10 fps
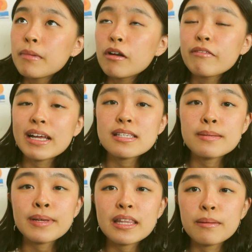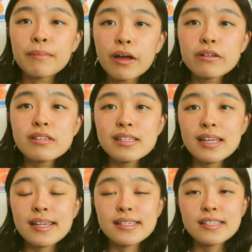motivates me the most
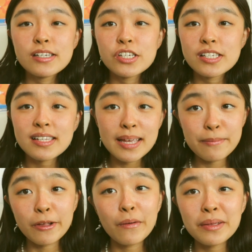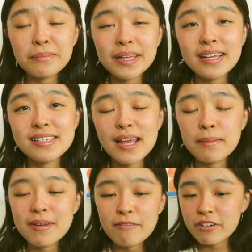is to just keep going because
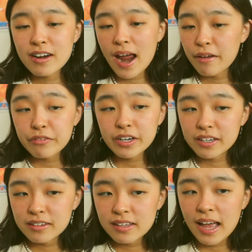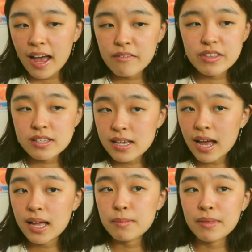I'm never ever gonna have the
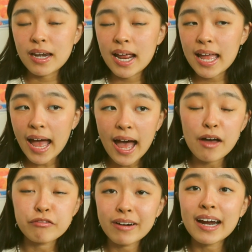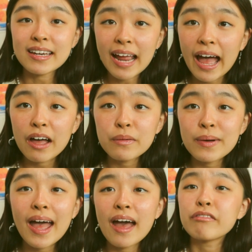time that I have right now
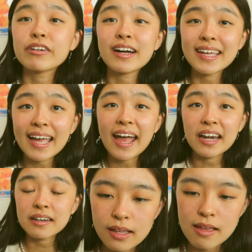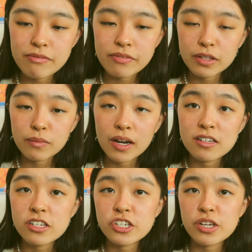ever again. If you want to
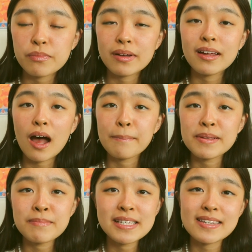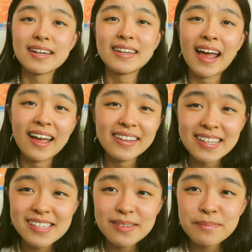search up what optimistic
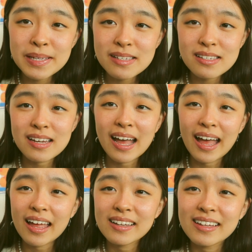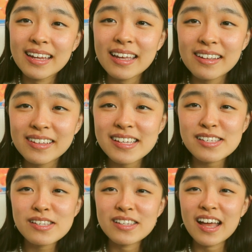nihilism is,
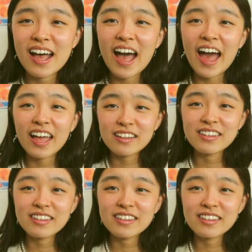nihilism, I